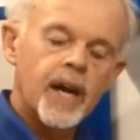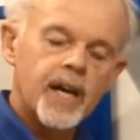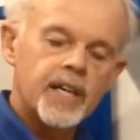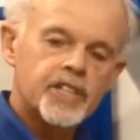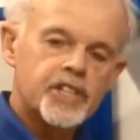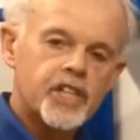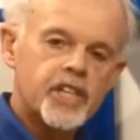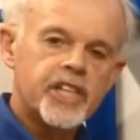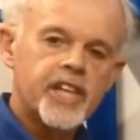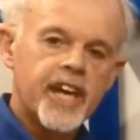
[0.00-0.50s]

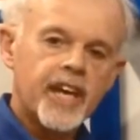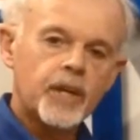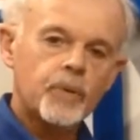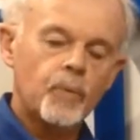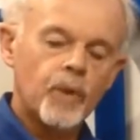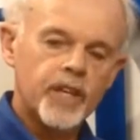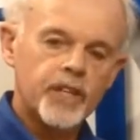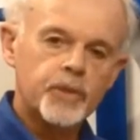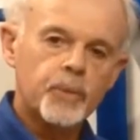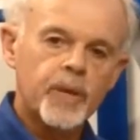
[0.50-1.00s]
G-TEC
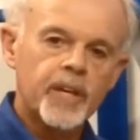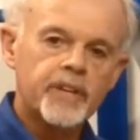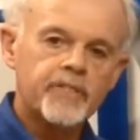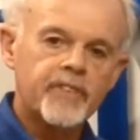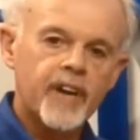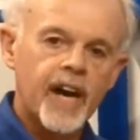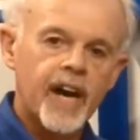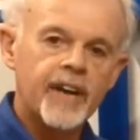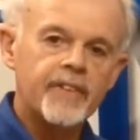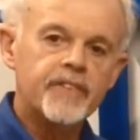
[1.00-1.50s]

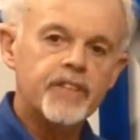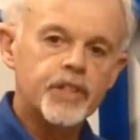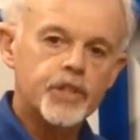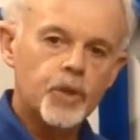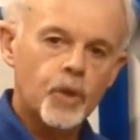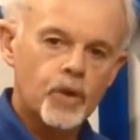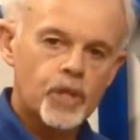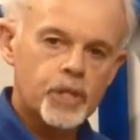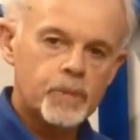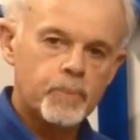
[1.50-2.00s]
125
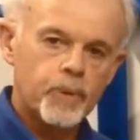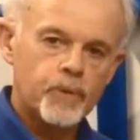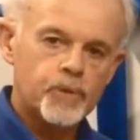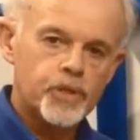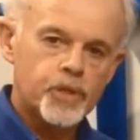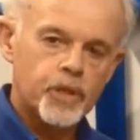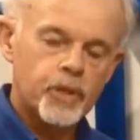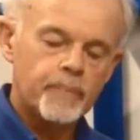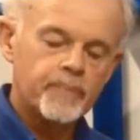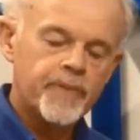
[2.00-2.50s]
Torch Booster.